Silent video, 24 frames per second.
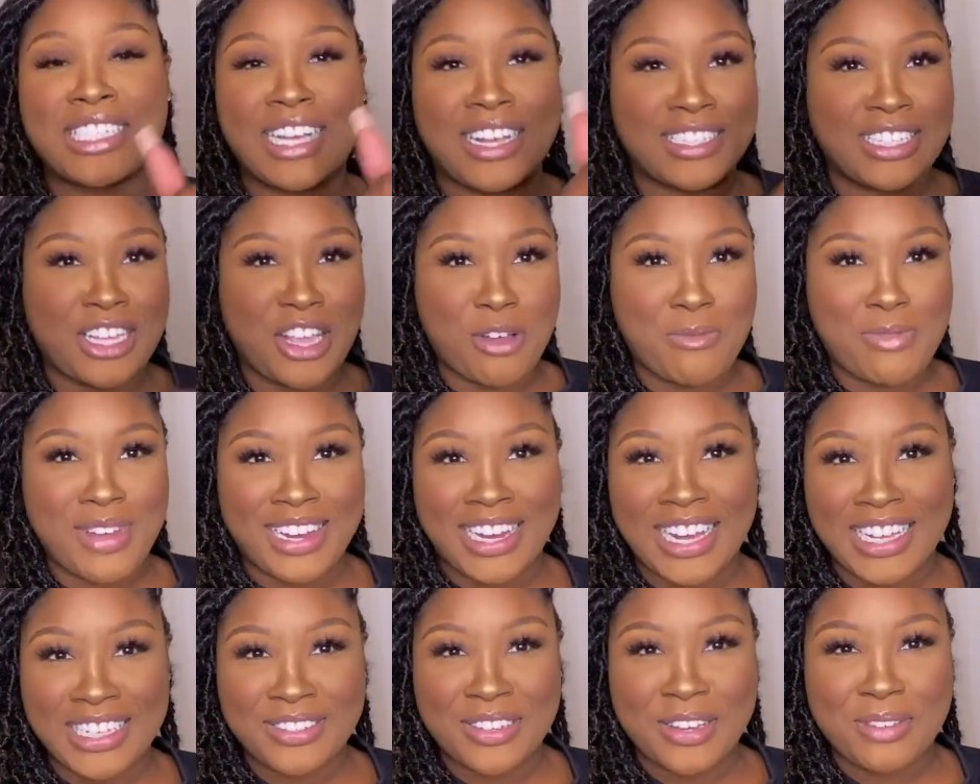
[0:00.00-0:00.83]
I'll see you on my
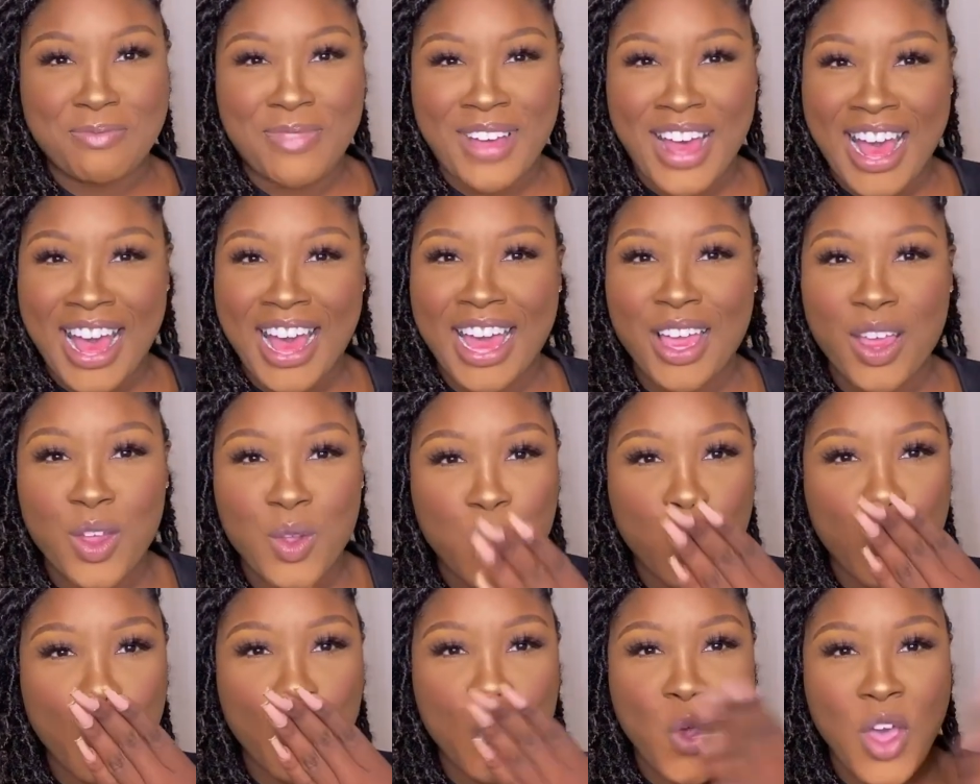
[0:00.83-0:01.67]
next one. Bye.
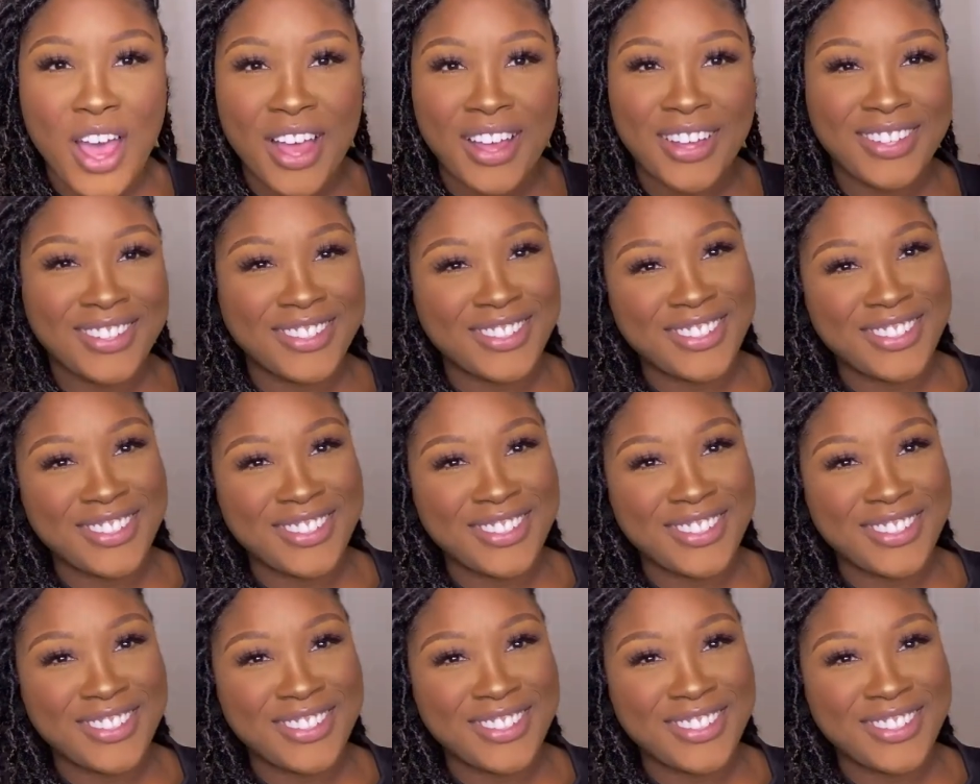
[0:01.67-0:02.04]
Mwah.